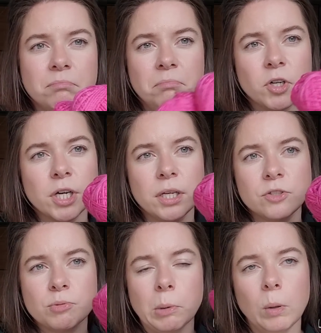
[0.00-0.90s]
They're getting
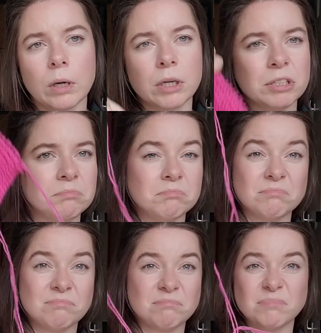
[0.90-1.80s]
smaller,
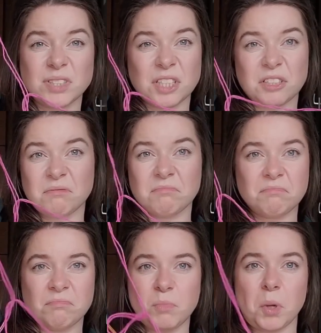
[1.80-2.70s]
but
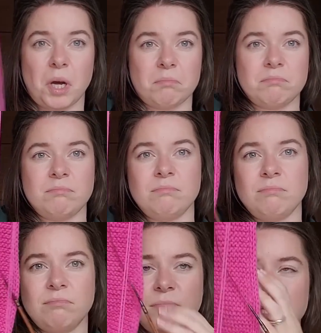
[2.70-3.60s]
yeah,
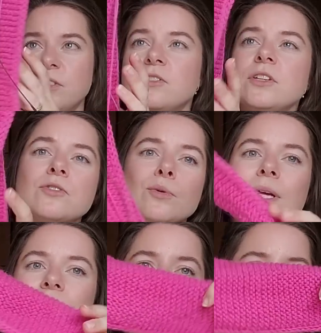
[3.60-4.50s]
it's a
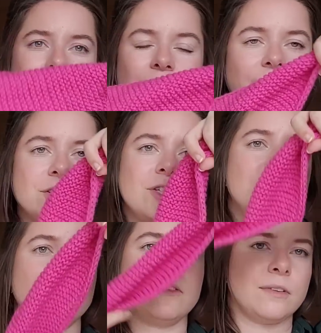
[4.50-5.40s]
really nice
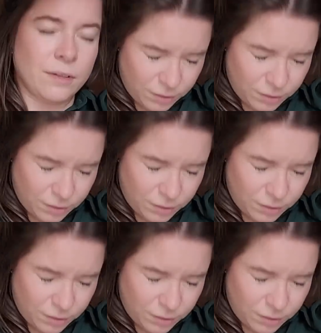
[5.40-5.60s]
knit.